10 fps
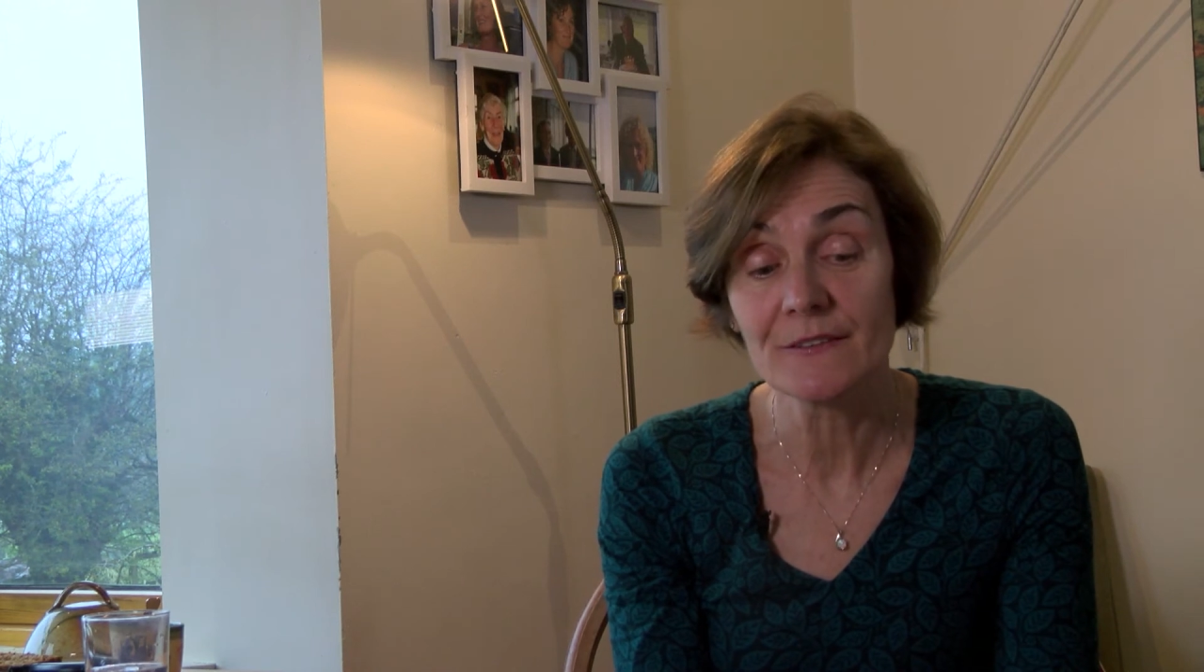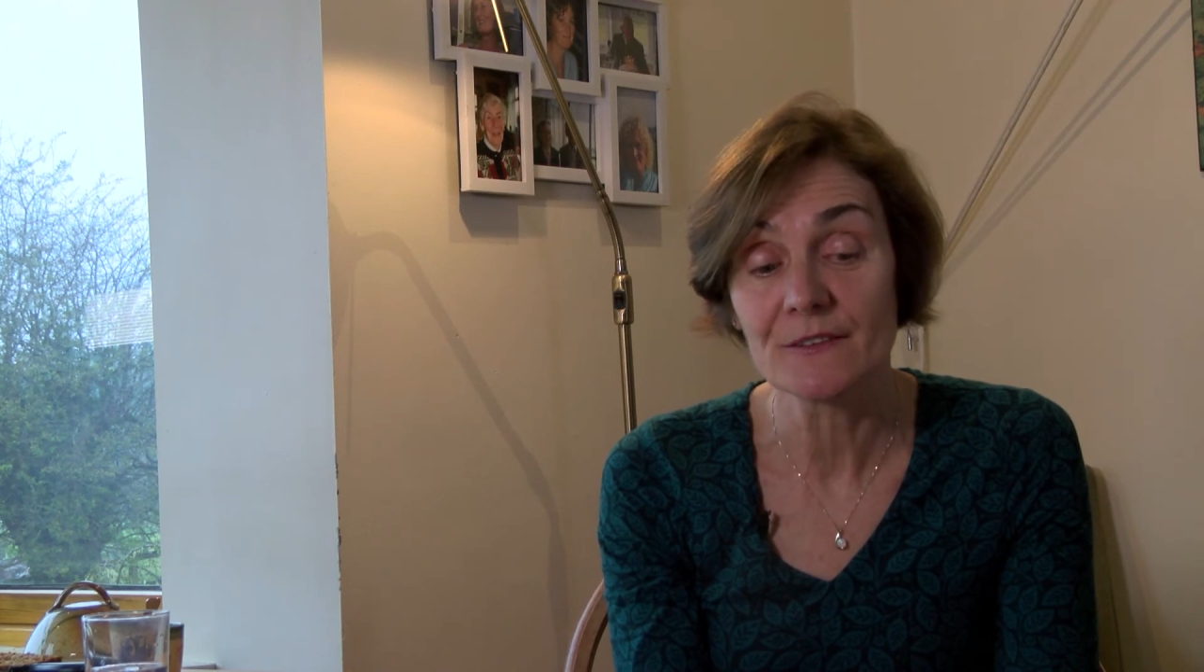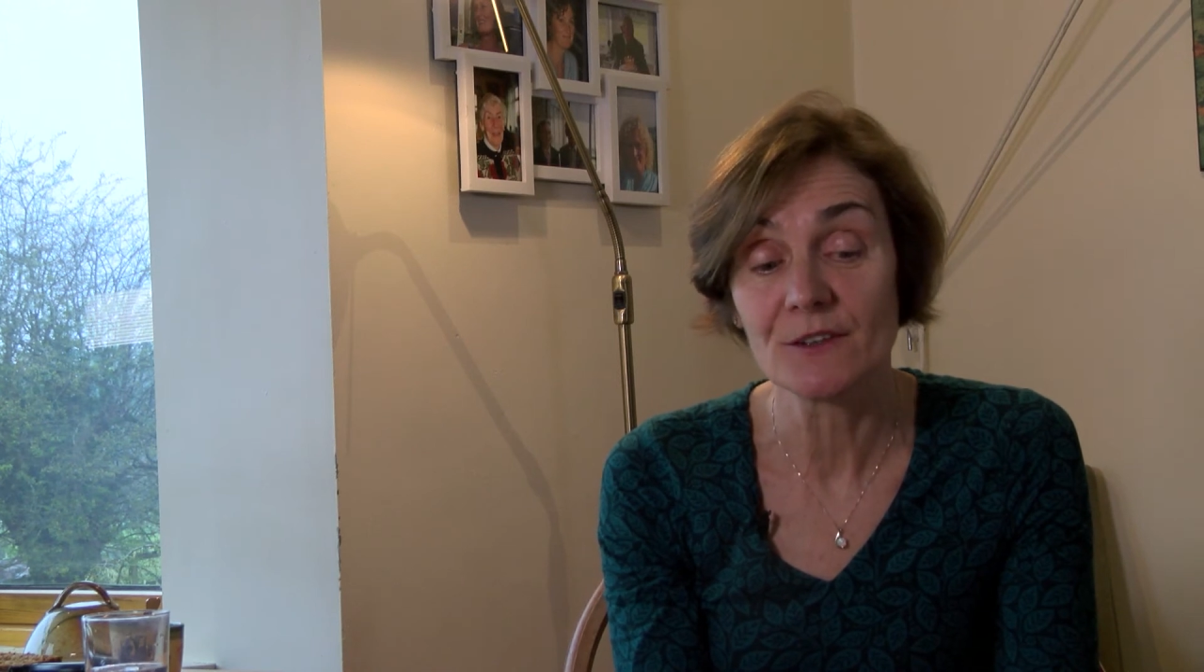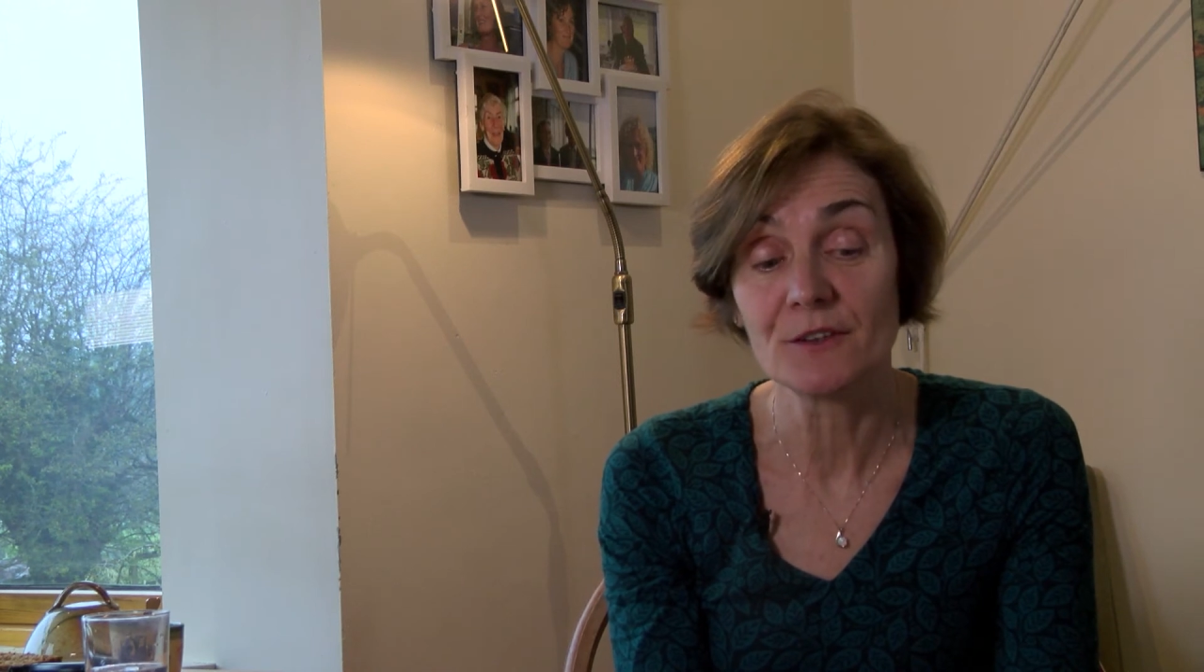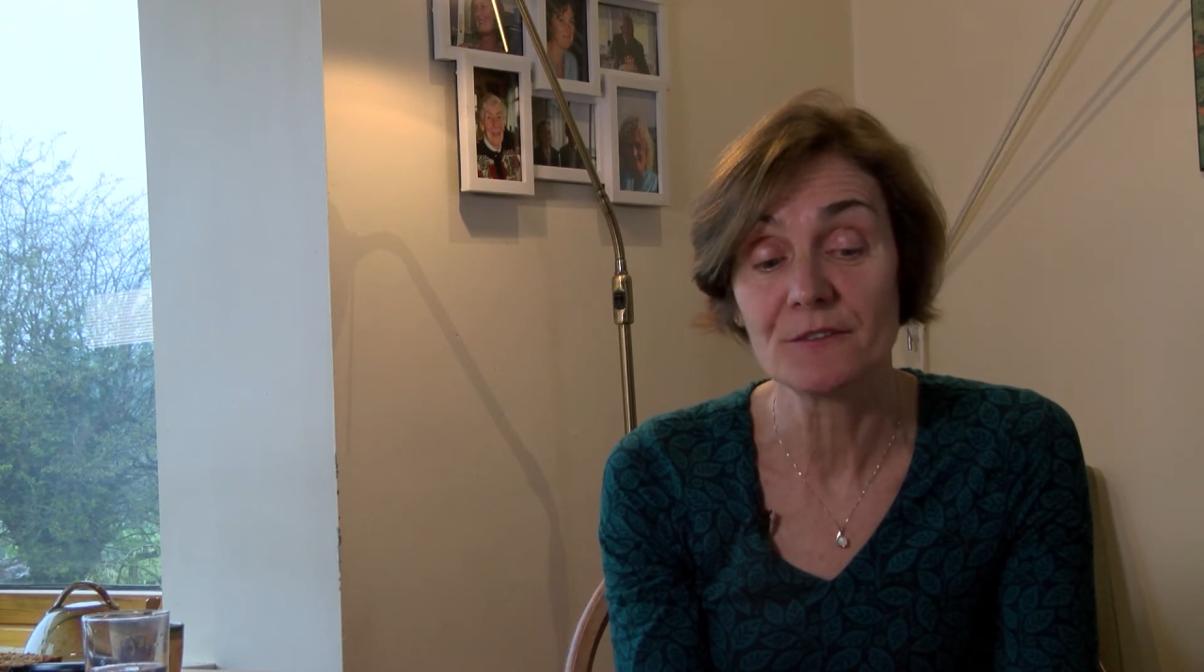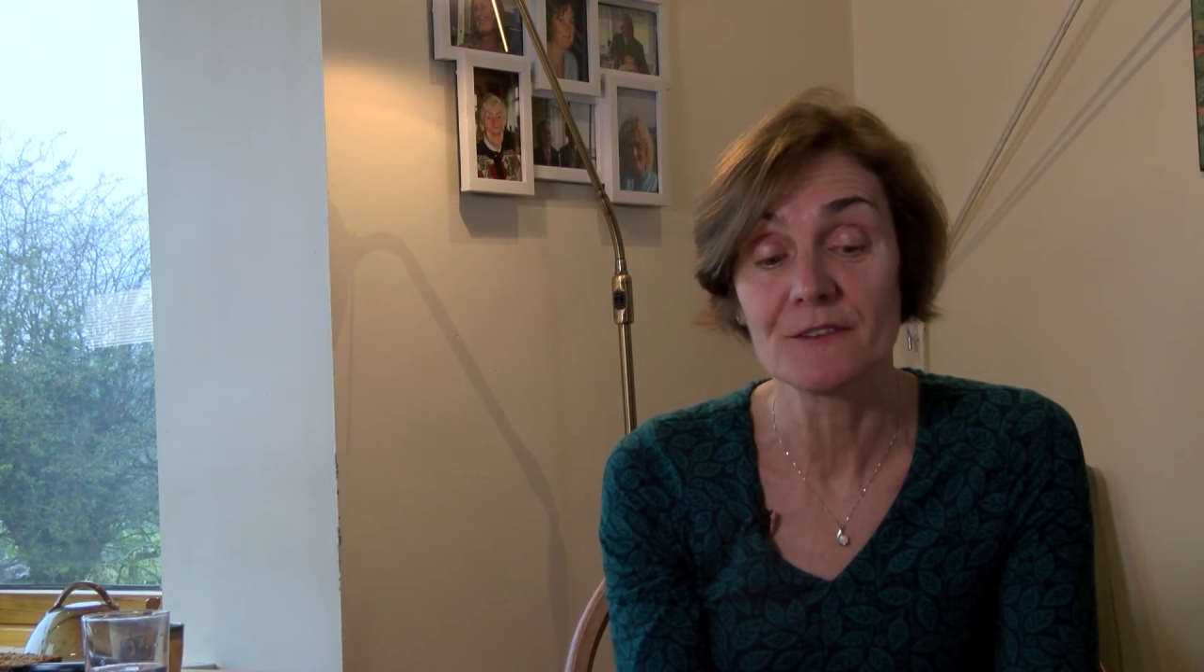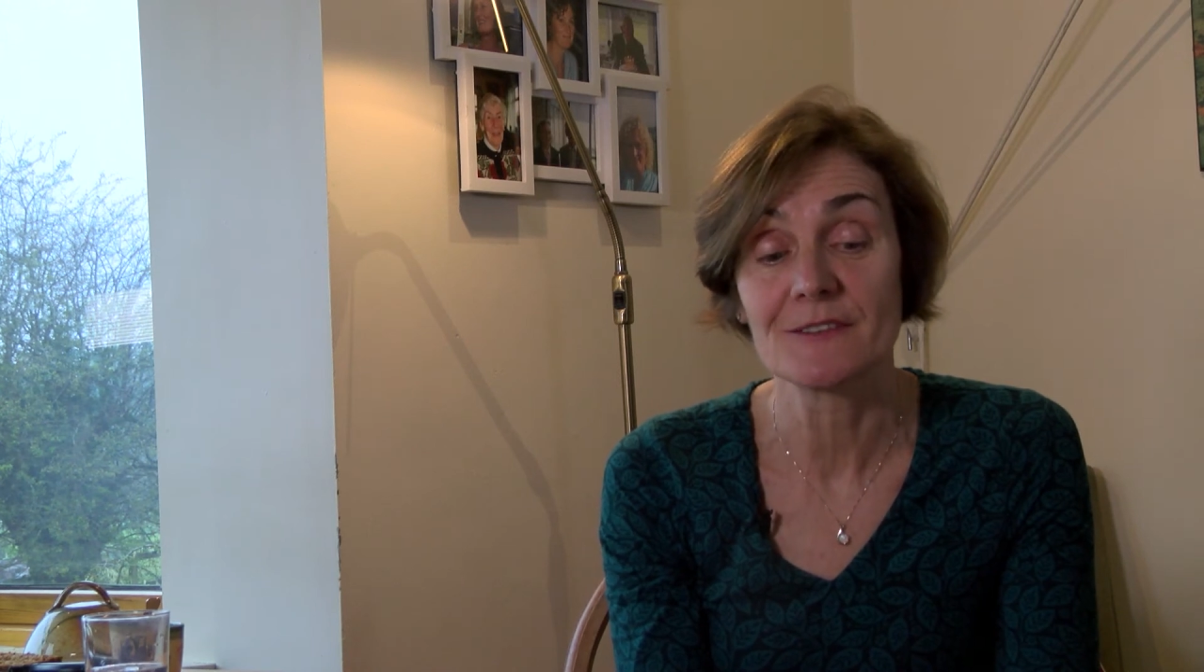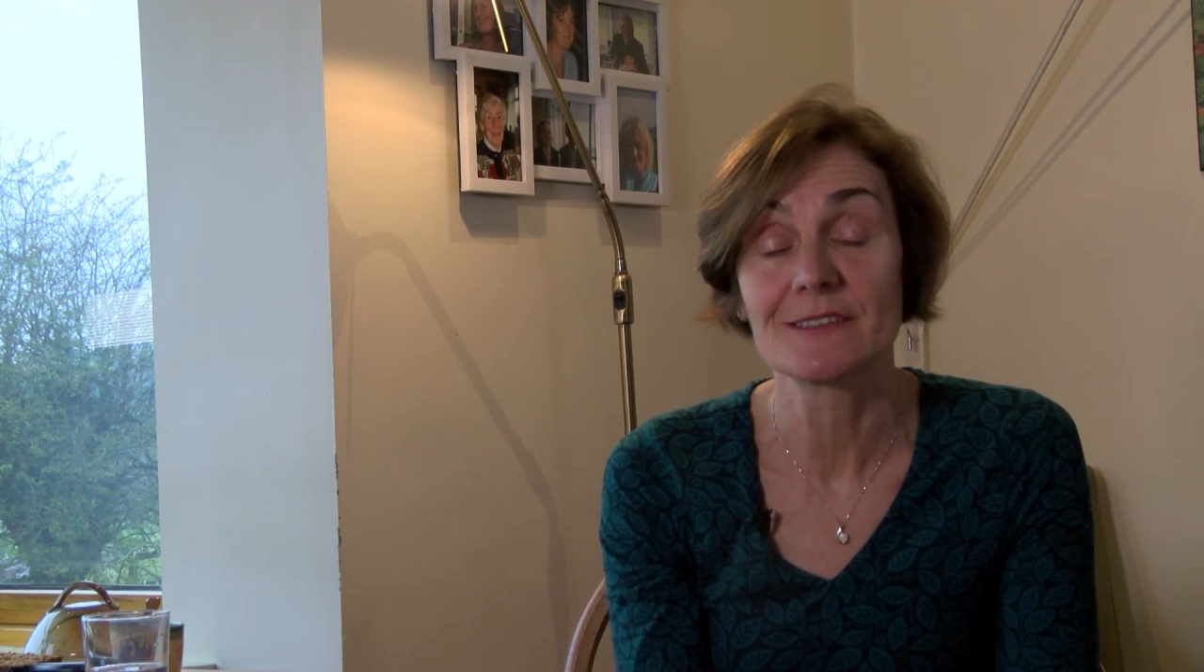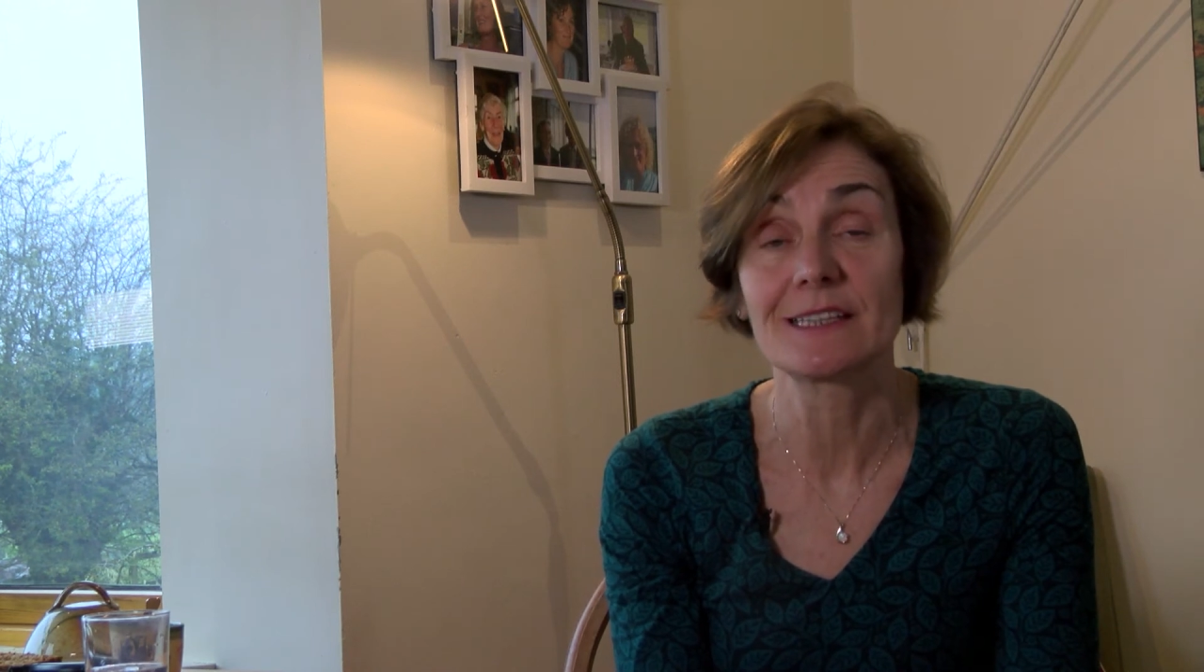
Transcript: surface